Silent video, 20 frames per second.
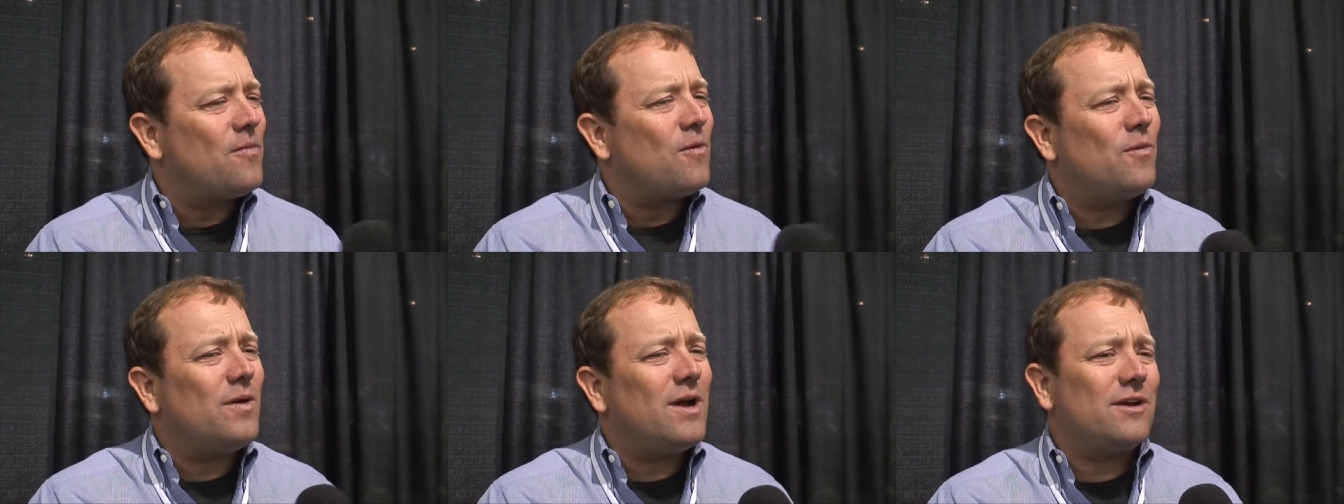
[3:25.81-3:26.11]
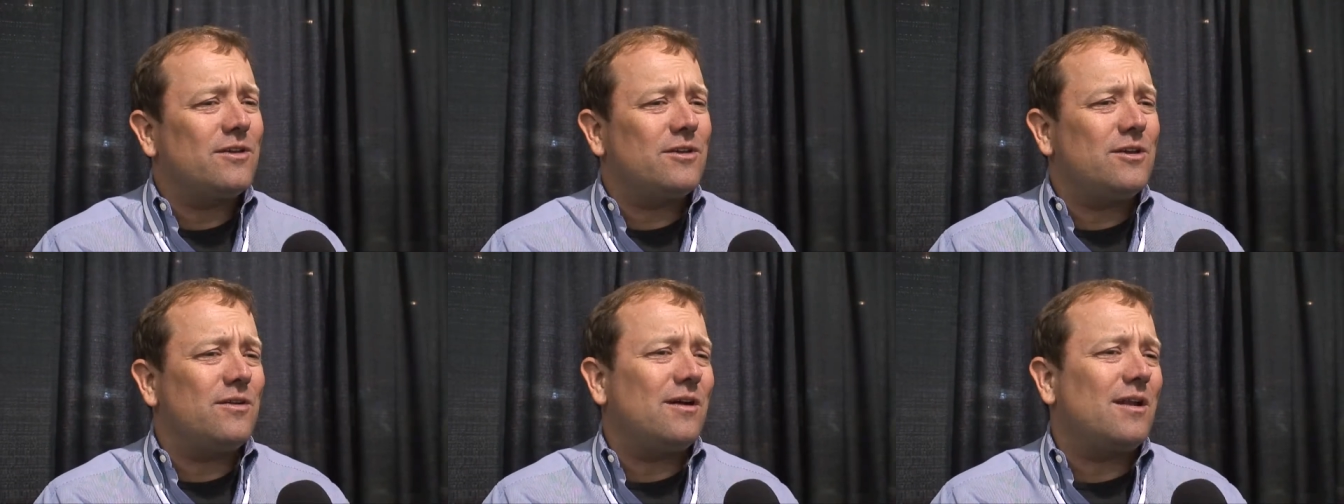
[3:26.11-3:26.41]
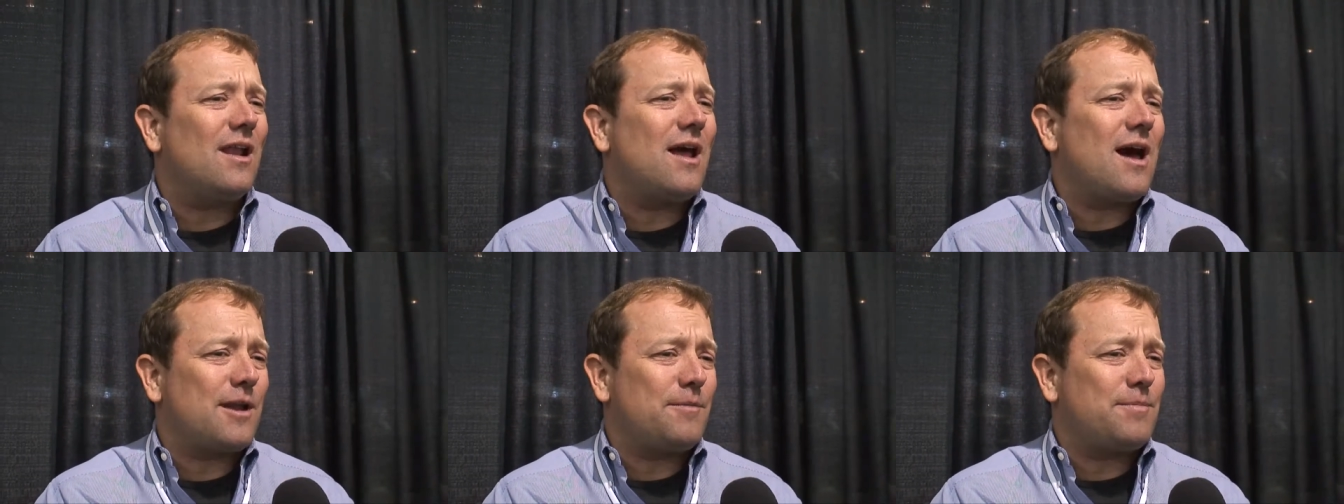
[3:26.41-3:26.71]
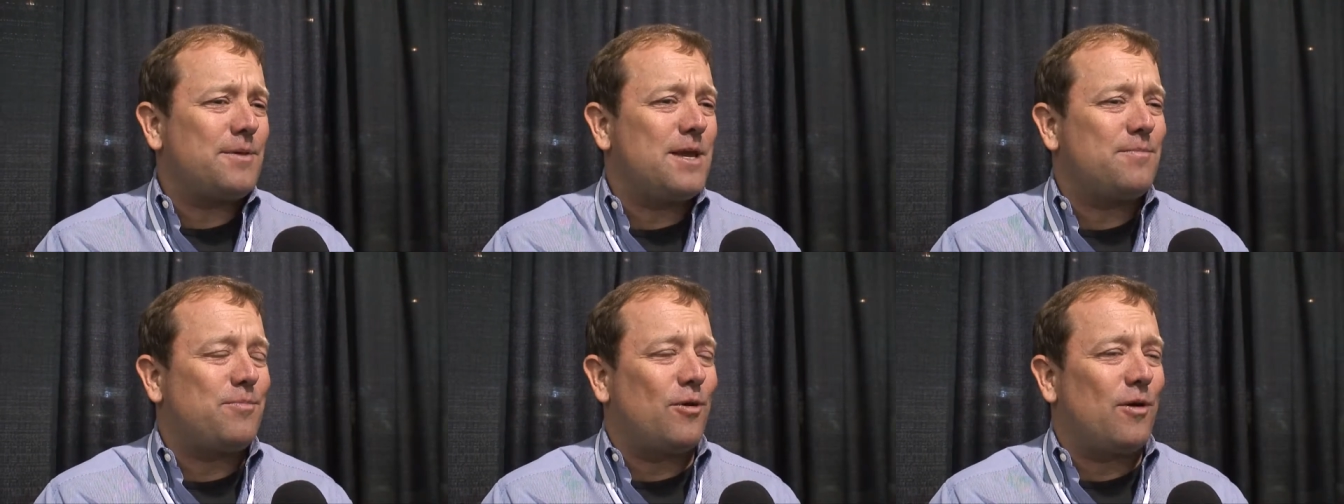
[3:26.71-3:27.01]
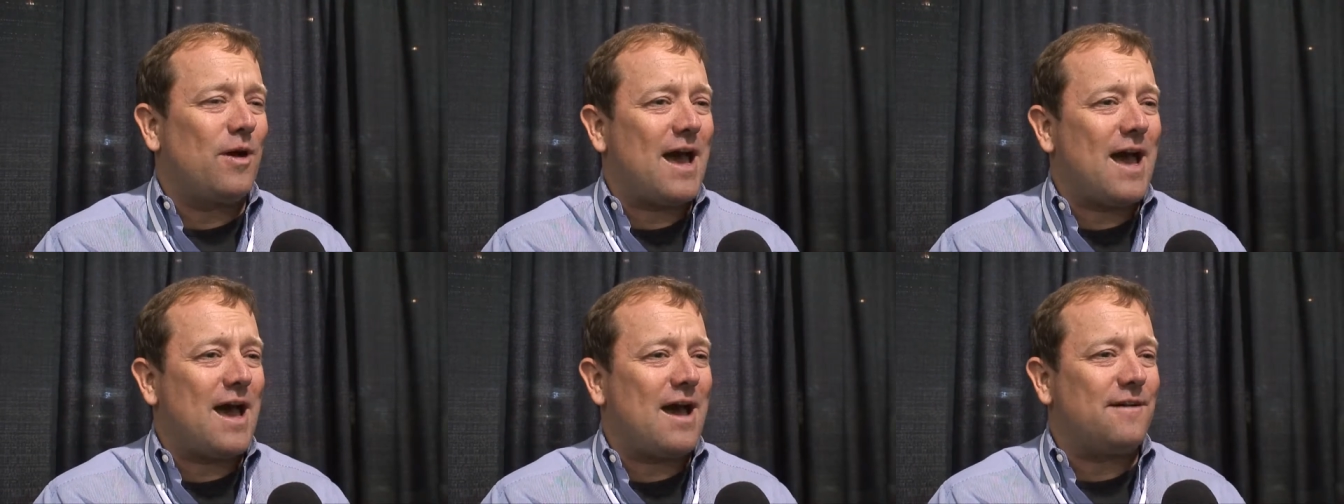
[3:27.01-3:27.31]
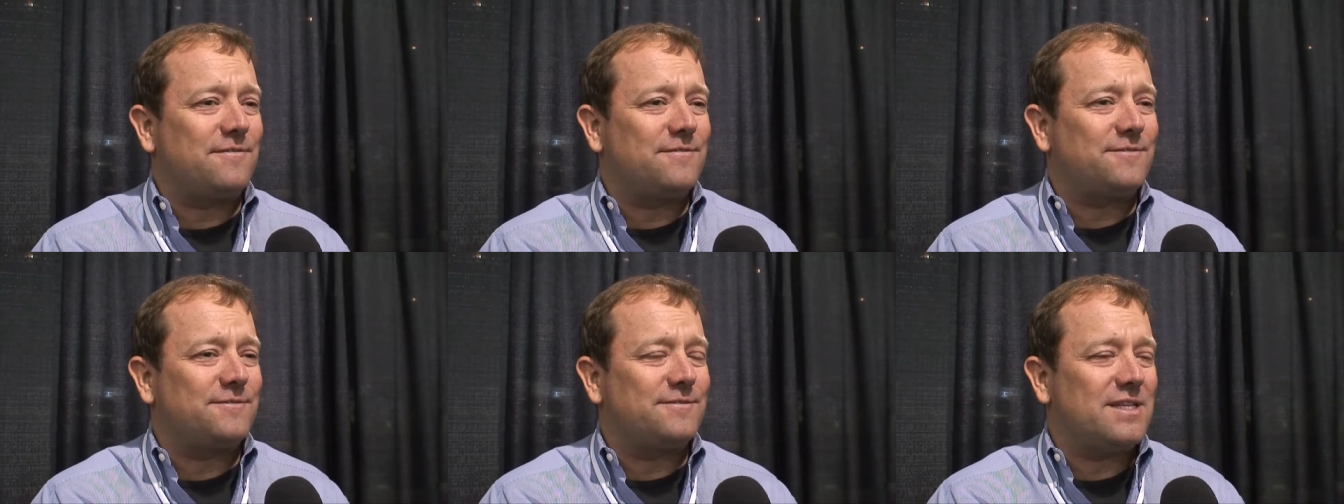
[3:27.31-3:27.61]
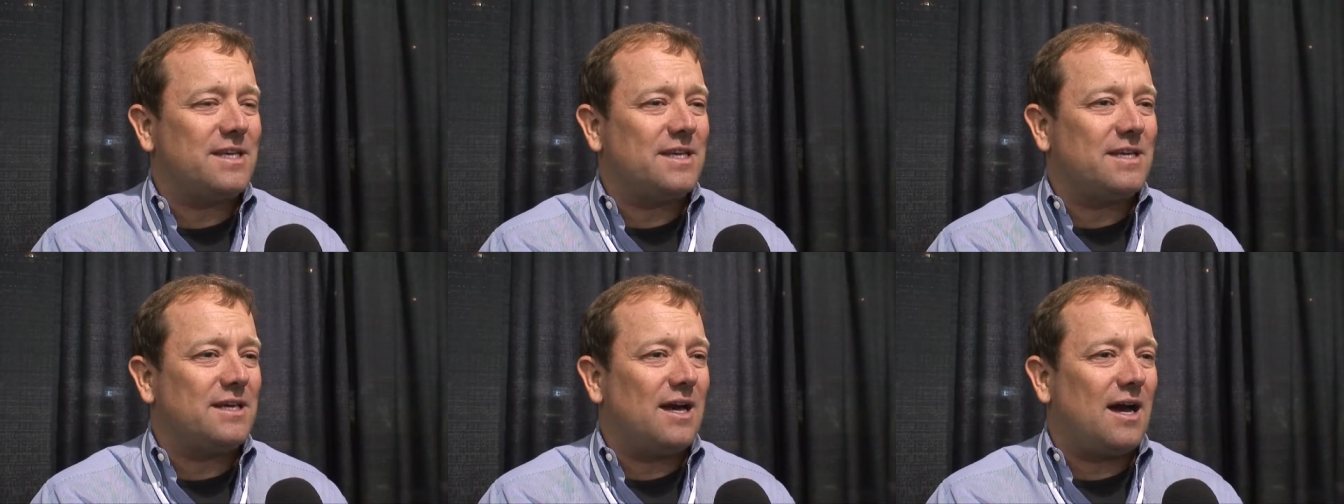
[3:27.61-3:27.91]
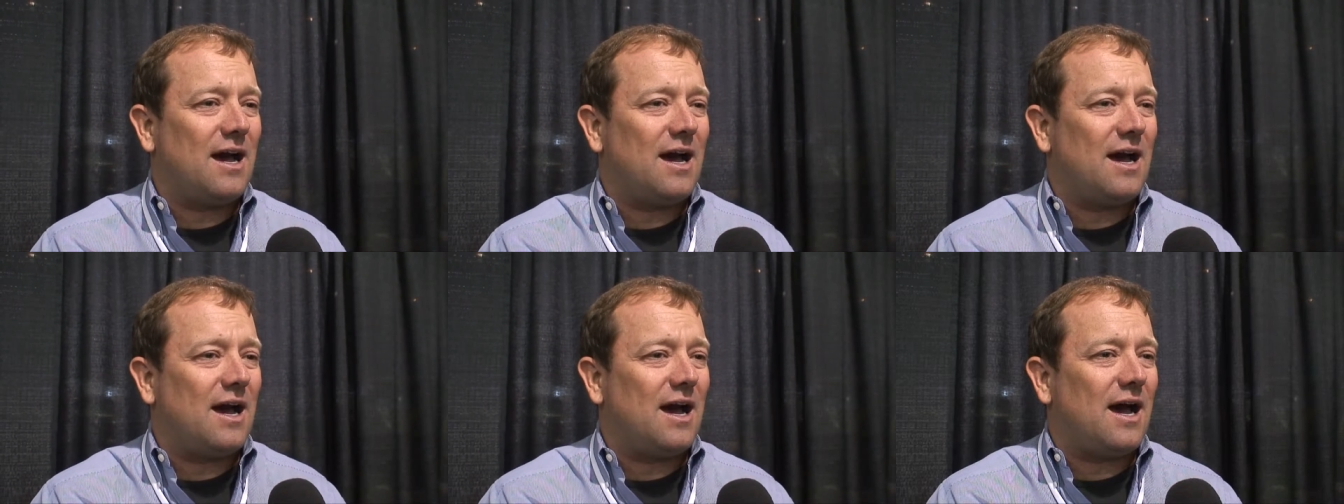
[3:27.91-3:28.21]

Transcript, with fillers: Well, you know, a lot of people have the uh,